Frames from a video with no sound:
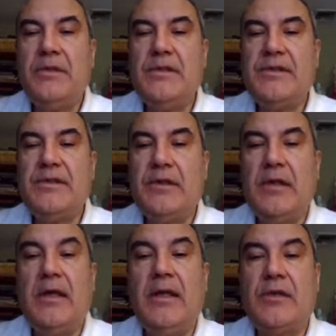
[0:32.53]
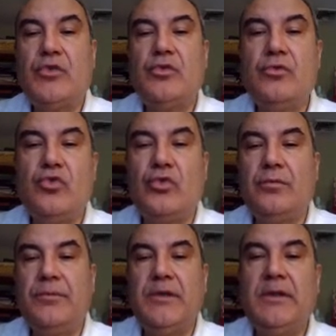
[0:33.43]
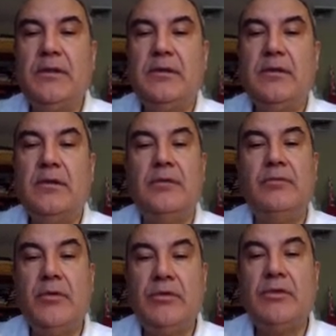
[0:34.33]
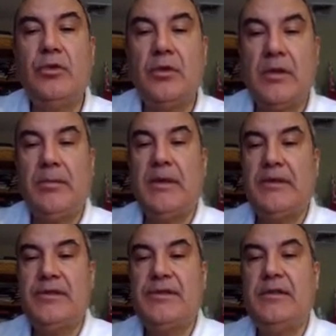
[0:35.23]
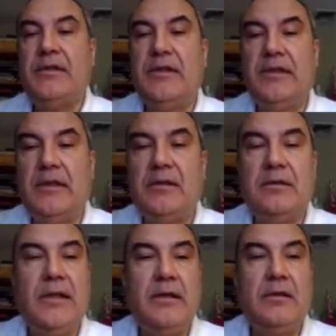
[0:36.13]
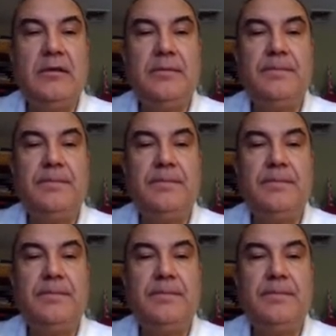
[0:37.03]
is NXU zoomed in. Uh, we will talk about this in detail later.